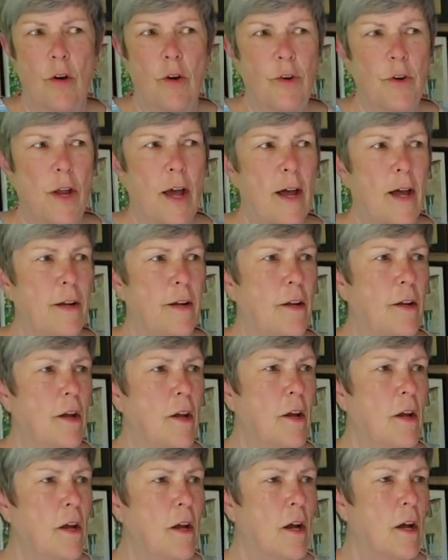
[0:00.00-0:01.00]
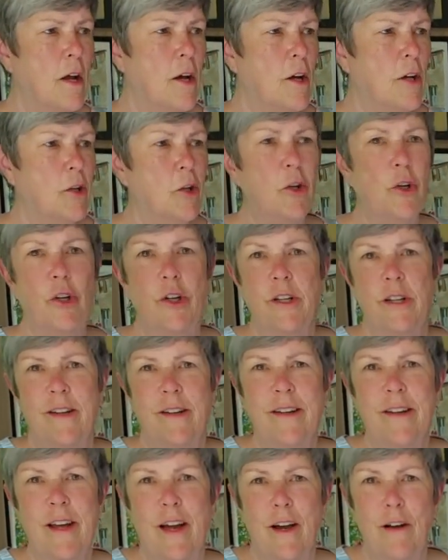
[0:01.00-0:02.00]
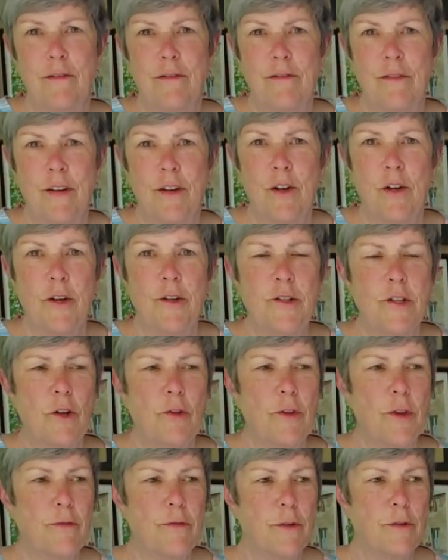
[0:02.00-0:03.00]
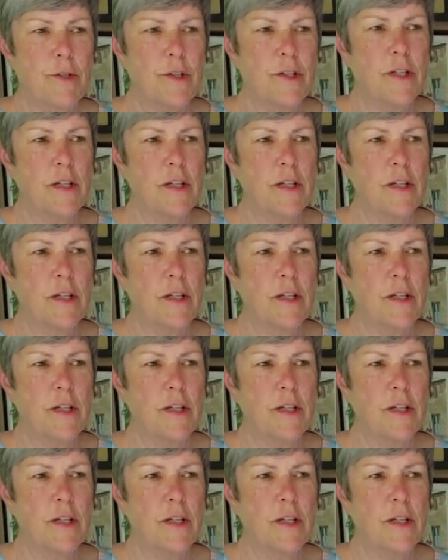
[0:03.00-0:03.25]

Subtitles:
not good enough. So the first